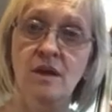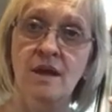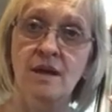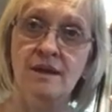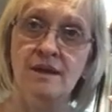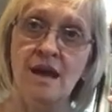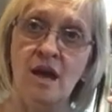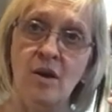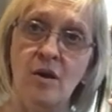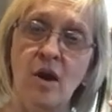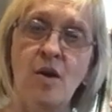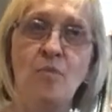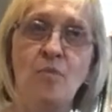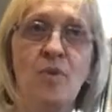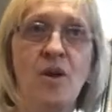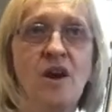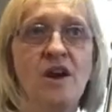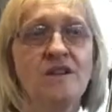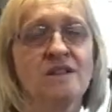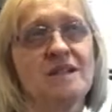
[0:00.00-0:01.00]
Now, I
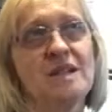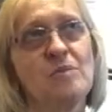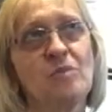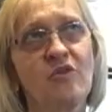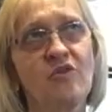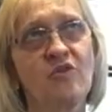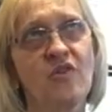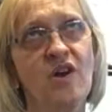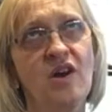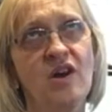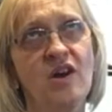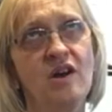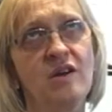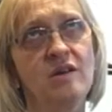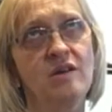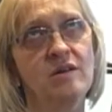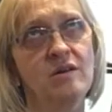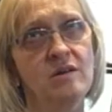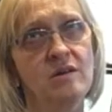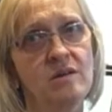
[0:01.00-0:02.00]
personally prefer
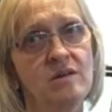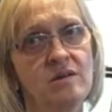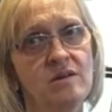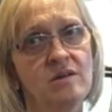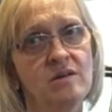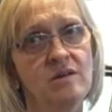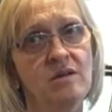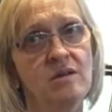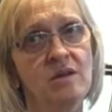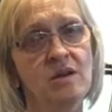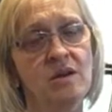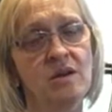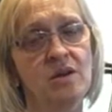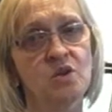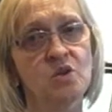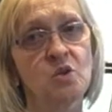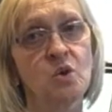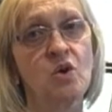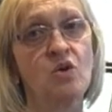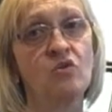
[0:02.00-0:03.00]

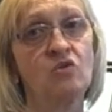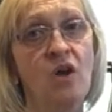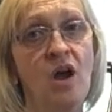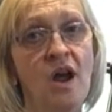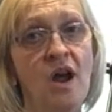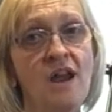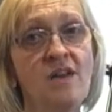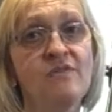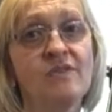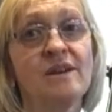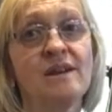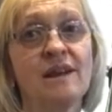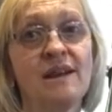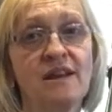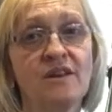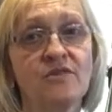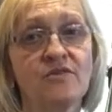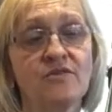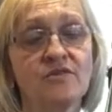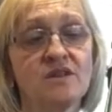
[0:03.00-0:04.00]
to arrive and
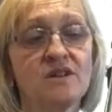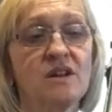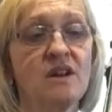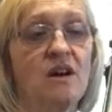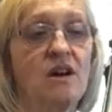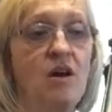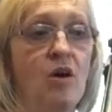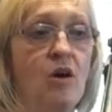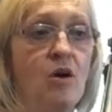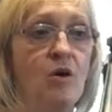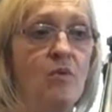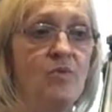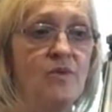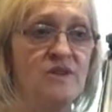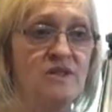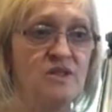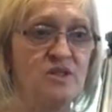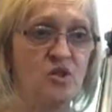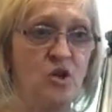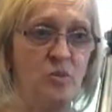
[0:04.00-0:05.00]
lift on
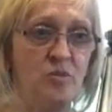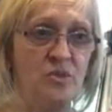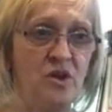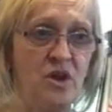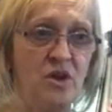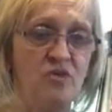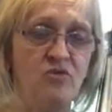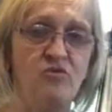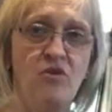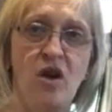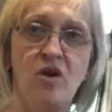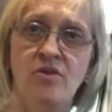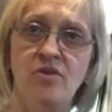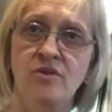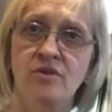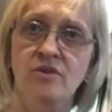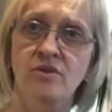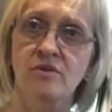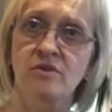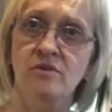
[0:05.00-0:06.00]
this top note rather than